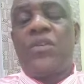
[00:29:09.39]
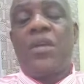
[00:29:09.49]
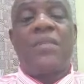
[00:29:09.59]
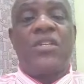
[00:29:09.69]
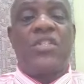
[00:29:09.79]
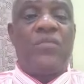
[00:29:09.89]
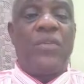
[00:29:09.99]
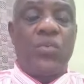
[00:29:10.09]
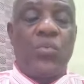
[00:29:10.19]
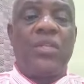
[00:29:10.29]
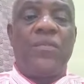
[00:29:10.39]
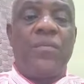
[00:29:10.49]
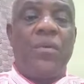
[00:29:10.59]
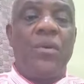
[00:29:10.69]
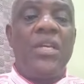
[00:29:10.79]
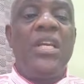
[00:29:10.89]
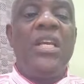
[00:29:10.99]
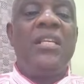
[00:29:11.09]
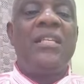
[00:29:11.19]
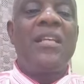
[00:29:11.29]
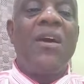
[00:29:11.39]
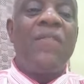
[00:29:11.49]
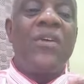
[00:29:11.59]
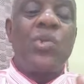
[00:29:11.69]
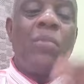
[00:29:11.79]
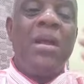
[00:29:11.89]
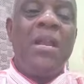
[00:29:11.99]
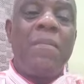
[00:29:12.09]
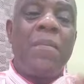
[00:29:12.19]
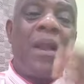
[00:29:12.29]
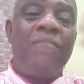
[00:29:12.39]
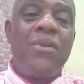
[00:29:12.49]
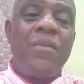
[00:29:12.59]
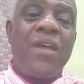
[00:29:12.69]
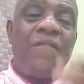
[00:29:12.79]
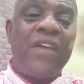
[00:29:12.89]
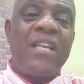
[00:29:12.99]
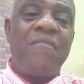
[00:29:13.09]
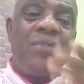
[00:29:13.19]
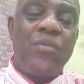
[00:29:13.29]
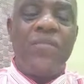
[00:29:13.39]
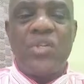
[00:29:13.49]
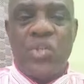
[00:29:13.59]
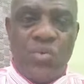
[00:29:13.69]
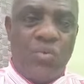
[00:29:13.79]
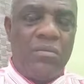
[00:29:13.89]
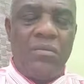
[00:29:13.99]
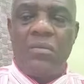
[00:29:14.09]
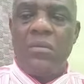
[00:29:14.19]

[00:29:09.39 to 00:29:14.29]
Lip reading: Chapter 6, verse 24. Is overthrown. Many people have been, their faith have been overthrown.